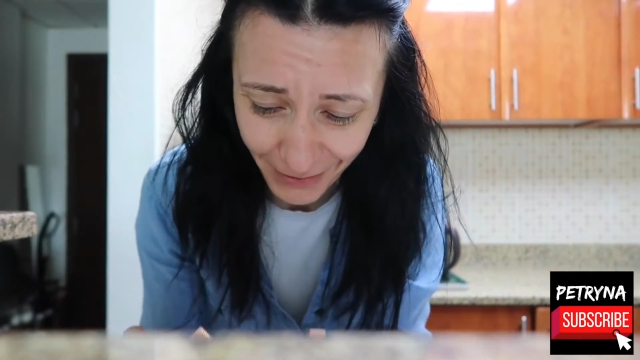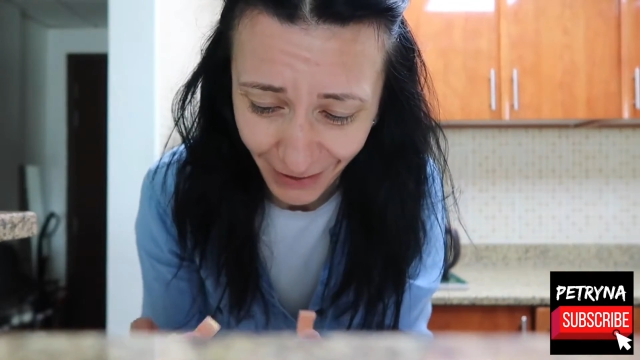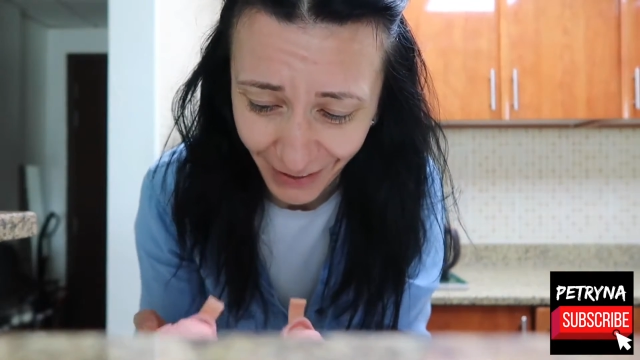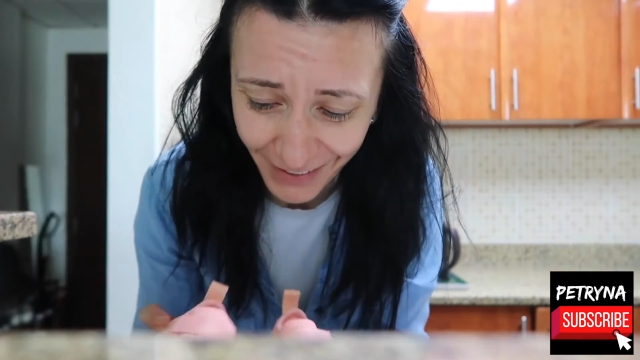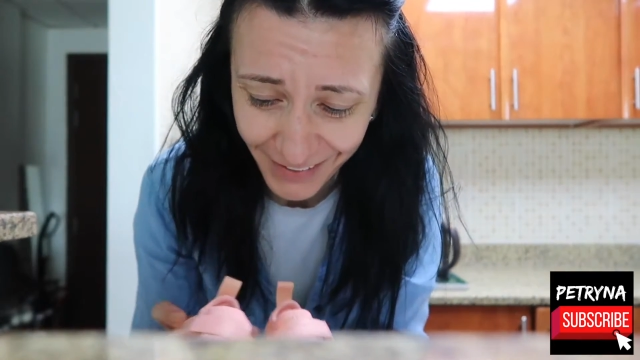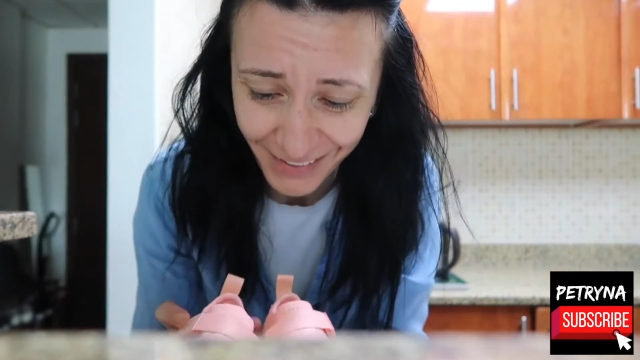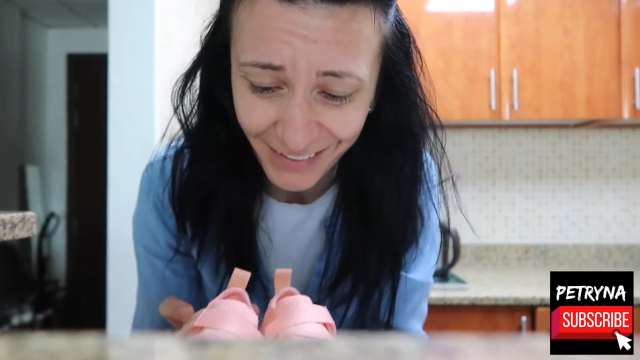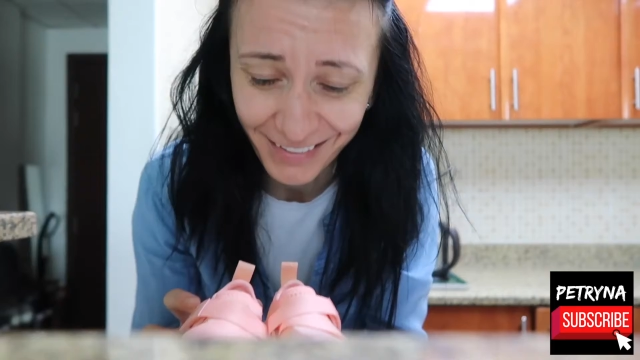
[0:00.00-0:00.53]

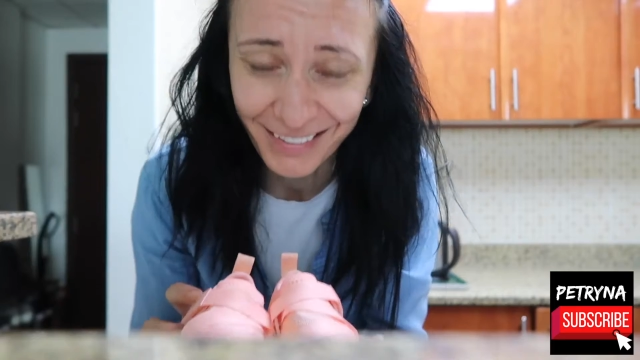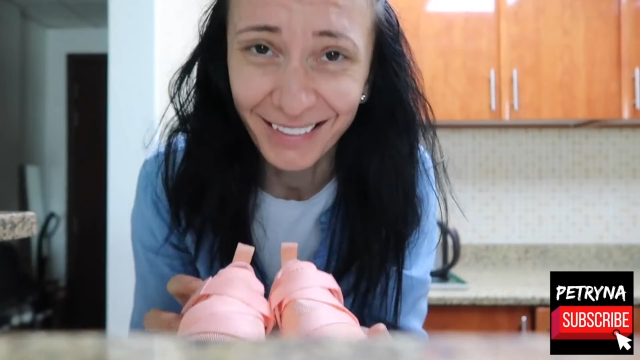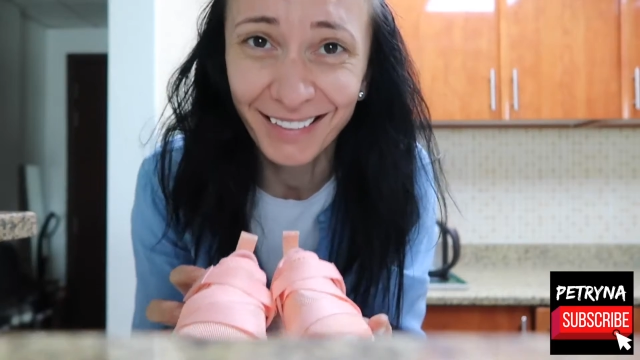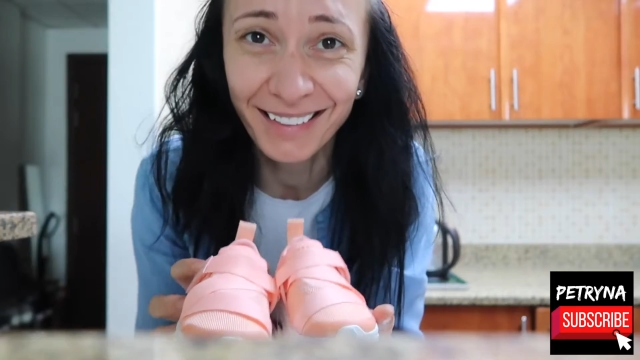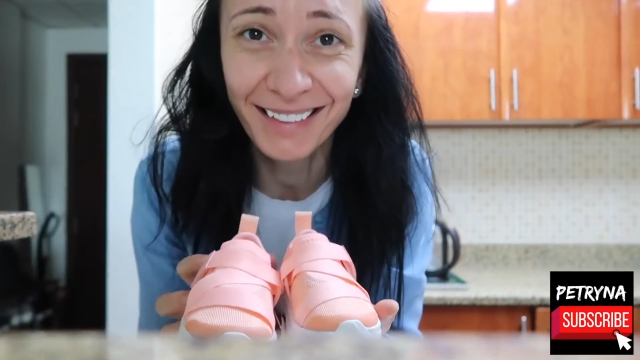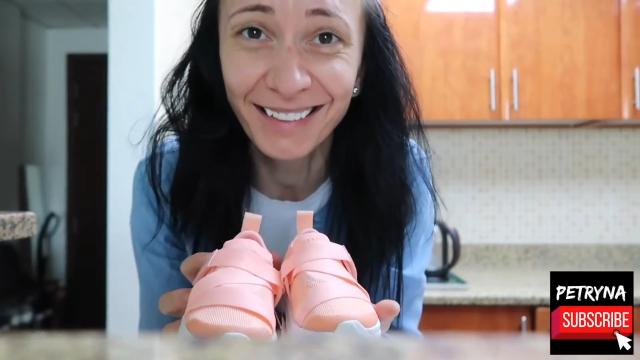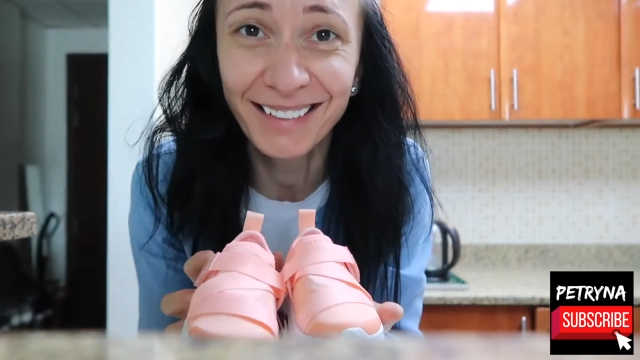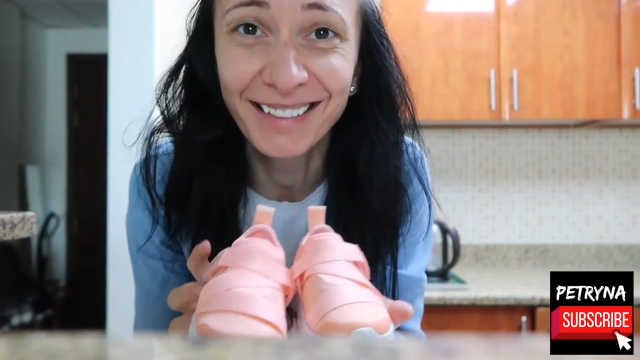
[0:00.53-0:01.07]
guys
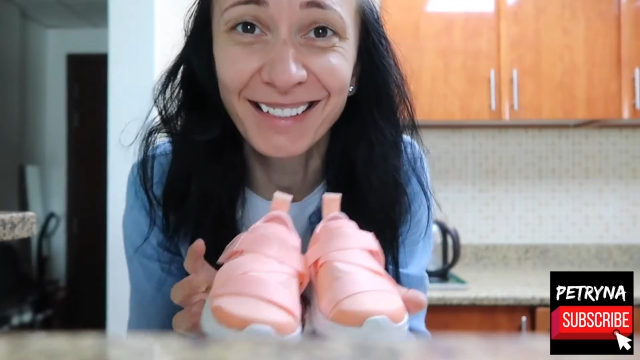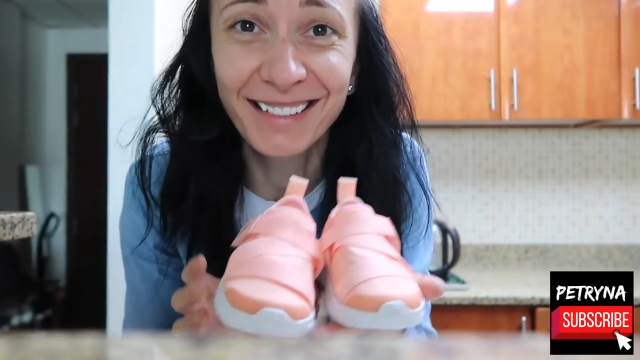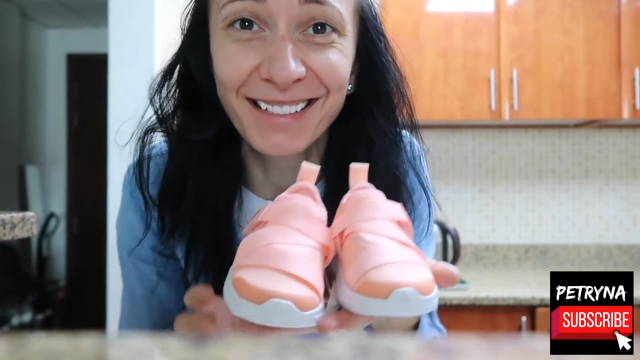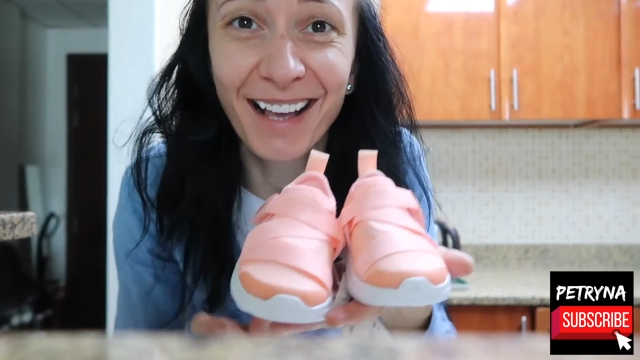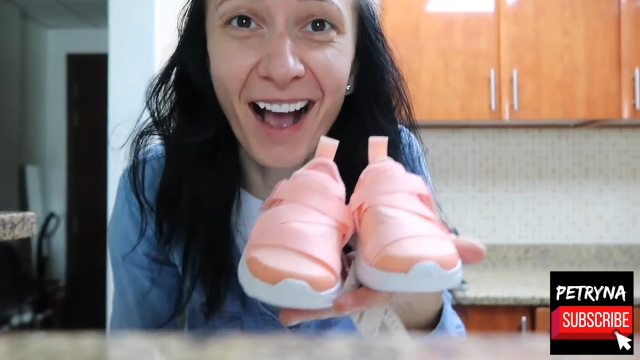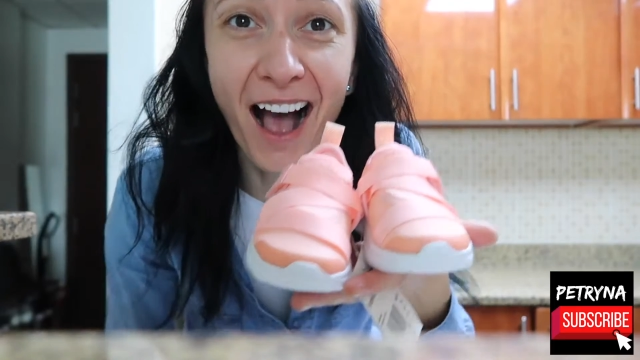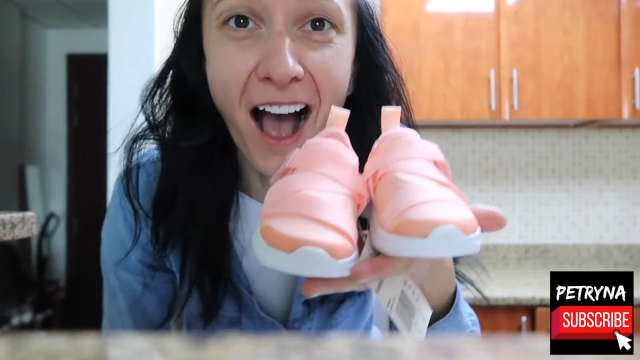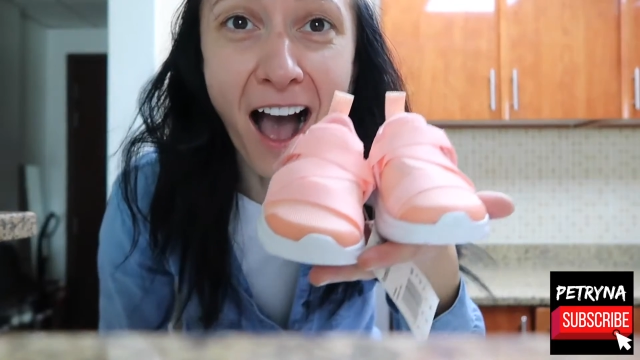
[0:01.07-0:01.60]

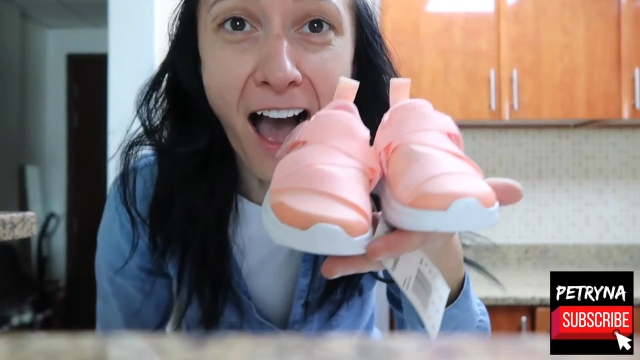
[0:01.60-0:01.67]
this.